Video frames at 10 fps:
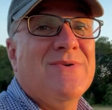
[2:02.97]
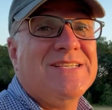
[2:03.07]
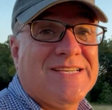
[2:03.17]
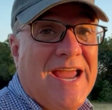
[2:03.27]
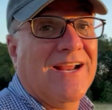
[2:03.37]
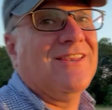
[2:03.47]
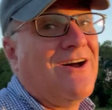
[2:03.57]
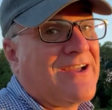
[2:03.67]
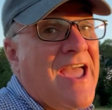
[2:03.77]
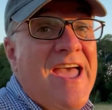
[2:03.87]
was saying,
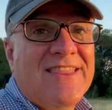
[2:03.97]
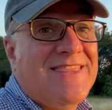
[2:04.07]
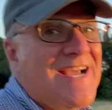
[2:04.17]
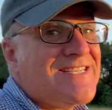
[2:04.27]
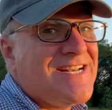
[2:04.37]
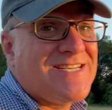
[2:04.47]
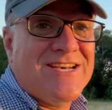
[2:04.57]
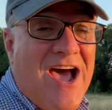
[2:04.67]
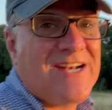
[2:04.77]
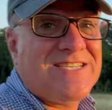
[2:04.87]
look, this is
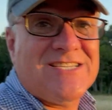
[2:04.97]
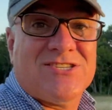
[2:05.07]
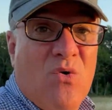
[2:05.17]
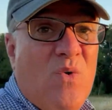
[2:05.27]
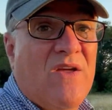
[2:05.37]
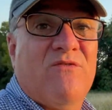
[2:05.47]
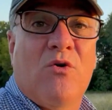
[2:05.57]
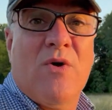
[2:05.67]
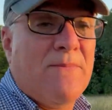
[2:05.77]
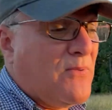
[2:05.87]
not just a win
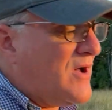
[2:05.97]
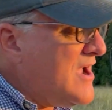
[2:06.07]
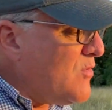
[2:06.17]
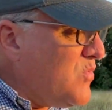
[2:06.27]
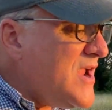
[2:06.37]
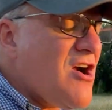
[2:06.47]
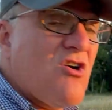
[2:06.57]
for Ripple. We